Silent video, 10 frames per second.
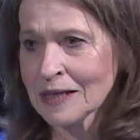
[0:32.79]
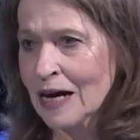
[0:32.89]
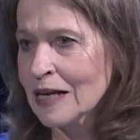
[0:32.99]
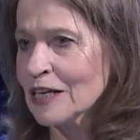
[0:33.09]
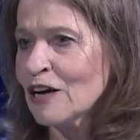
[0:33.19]

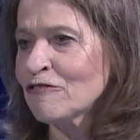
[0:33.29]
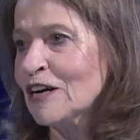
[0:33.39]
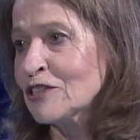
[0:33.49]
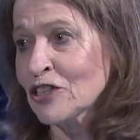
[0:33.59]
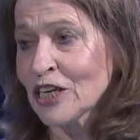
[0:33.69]
a love
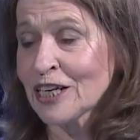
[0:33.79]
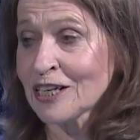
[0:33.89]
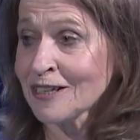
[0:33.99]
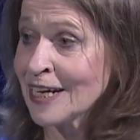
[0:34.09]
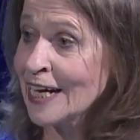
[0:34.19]
I
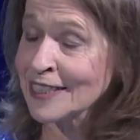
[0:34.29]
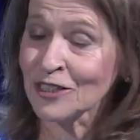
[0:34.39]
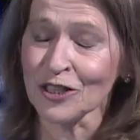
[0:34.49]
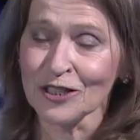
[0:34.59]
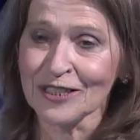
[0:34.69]
share, as it
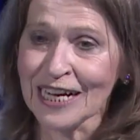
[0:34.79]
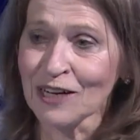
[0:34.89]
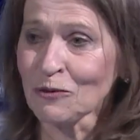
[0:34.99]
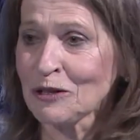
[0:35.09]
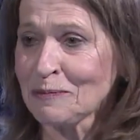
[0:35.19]
turns
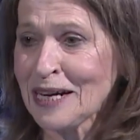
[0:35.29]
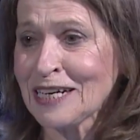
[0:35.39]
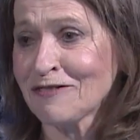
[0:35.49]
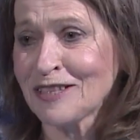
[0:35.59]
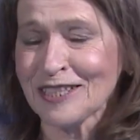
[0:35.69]
out, with many
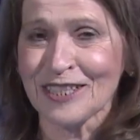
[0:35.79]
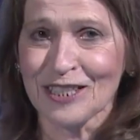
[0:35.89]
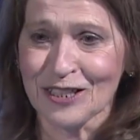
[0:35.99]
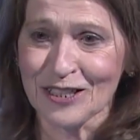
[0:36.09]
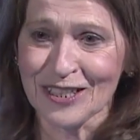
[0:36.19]
of this
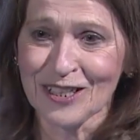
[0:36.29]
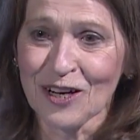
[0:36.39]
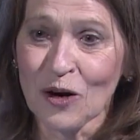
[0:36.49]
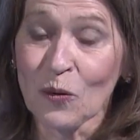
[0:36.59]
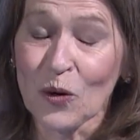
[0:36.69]
year's
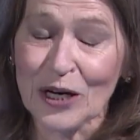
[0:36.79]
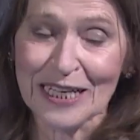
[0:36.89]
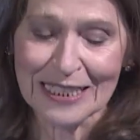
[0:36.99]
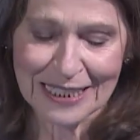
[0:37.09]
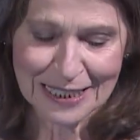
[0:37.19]

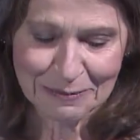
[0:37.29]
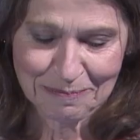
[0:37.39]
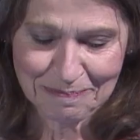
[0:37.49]
awardees.